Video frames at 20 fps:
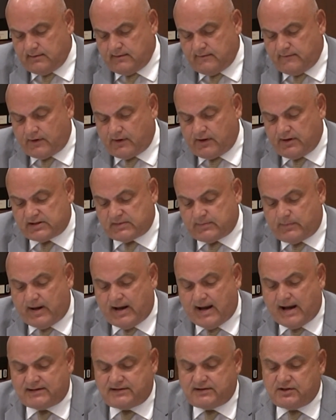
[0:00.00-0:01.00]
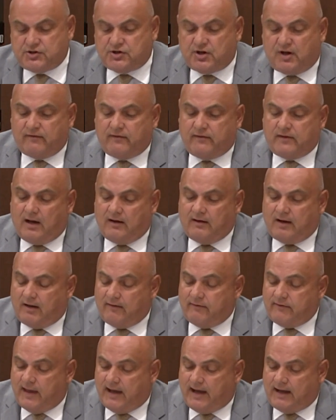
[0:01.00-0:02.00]
various passages
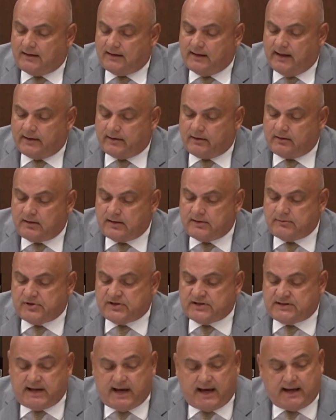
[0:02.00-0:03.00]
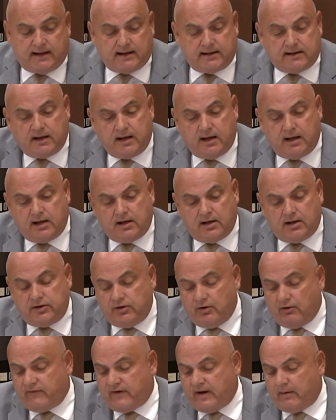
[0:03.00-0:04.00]
of that letter. It was dated
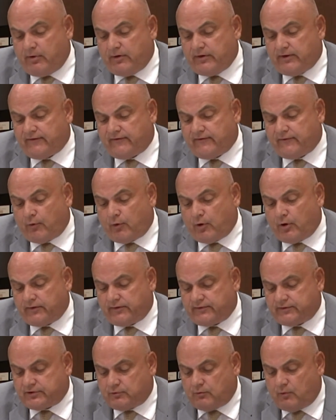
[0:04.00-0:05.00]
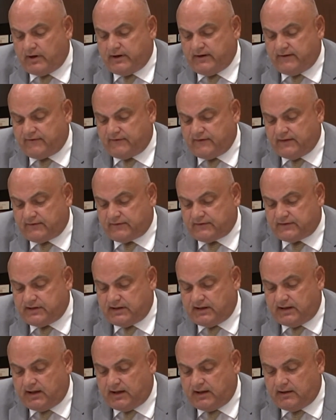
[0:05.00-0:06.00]
November the 4th,
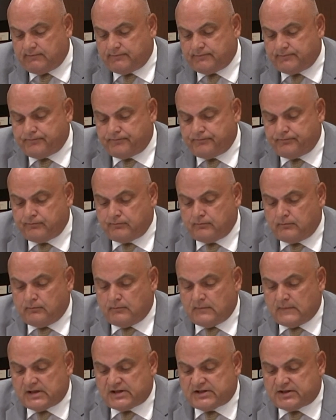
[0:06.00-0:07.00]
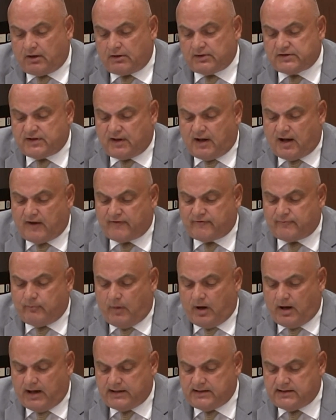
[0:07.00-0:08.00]
2015. Starts off,
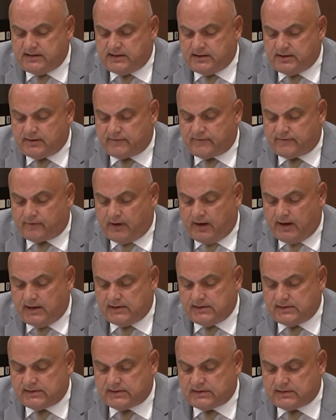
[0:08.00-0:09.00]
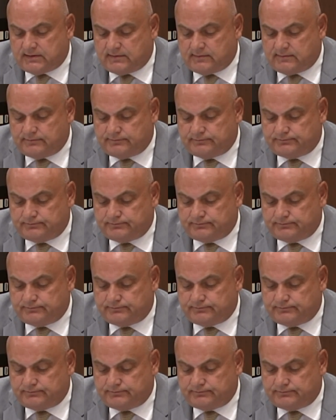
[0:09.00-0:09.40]
my dear friends.